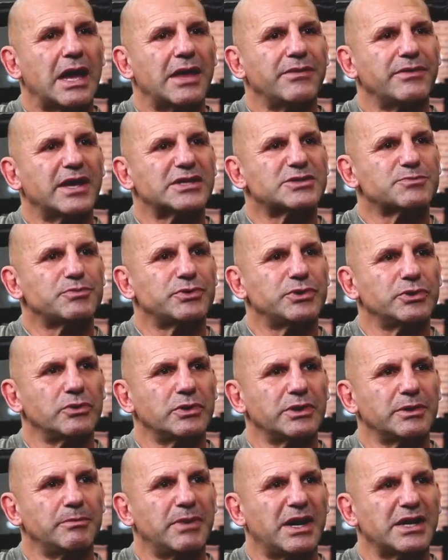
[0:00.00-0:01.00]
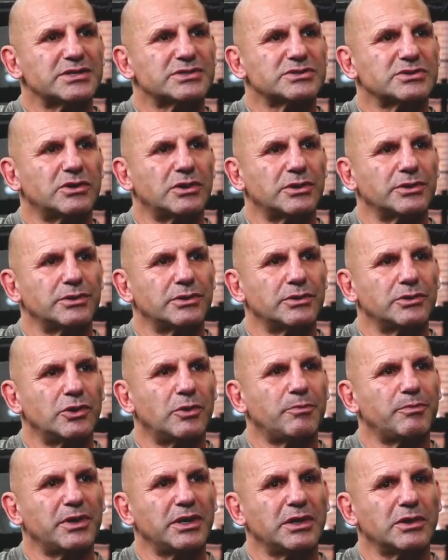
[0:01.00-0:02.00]
And that's purely based on
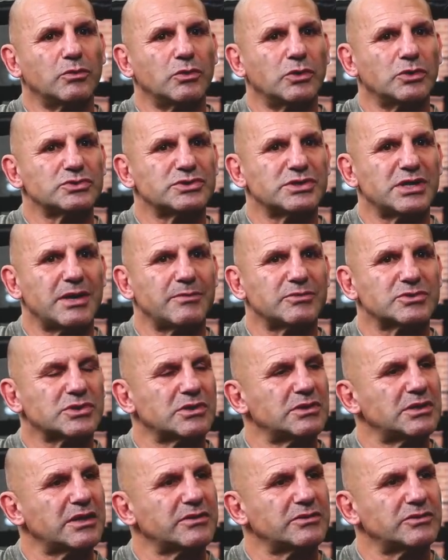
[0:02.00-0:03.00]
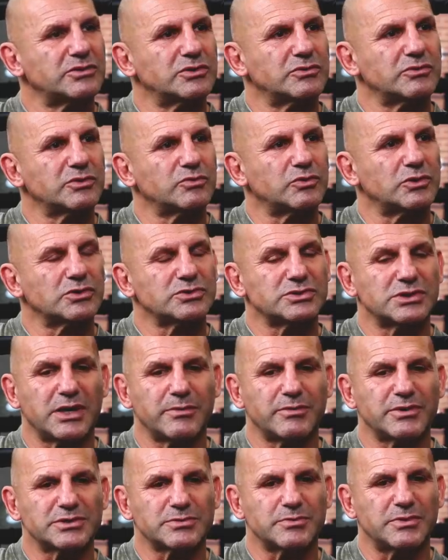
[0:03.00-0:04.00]
not being a world champ. It's got nothing to do with world
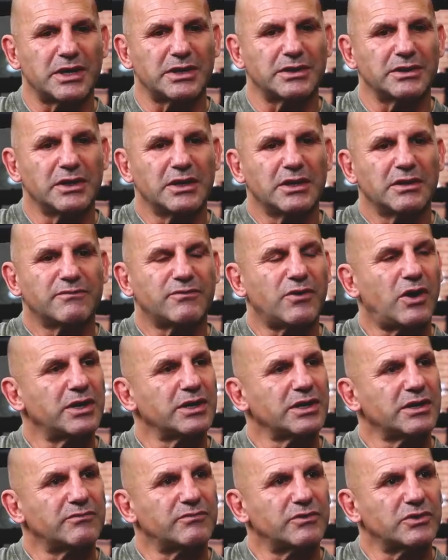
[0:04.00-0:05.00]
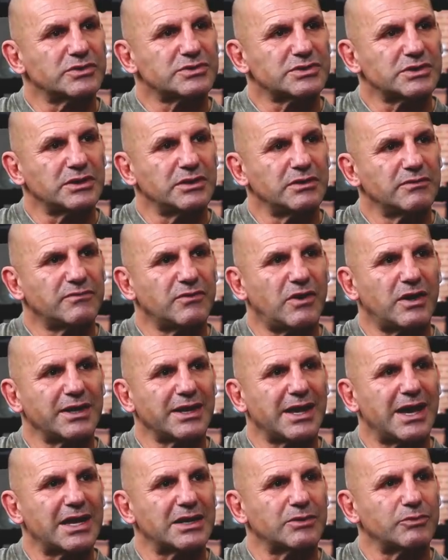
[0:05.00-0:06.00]
champ. It's about fighting adversity, fighting
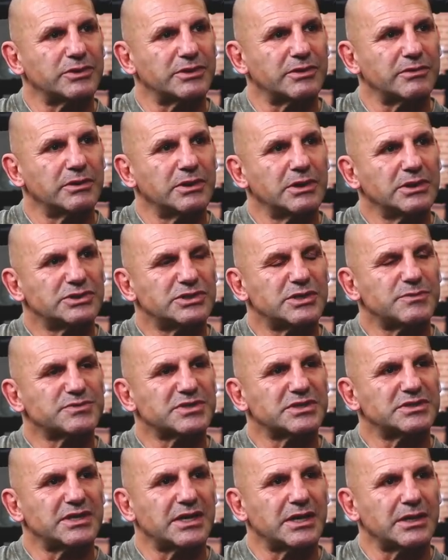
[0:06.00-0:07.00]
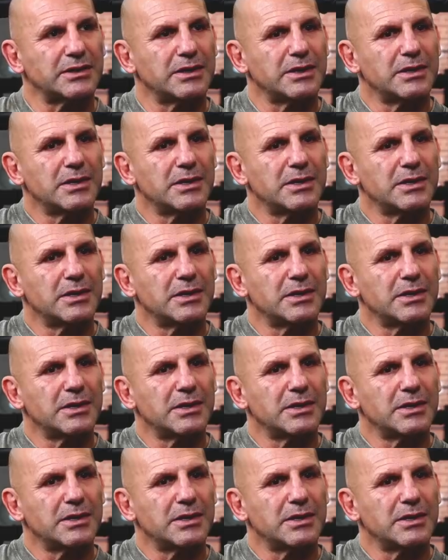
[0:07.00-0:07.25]
harder when the chips are down,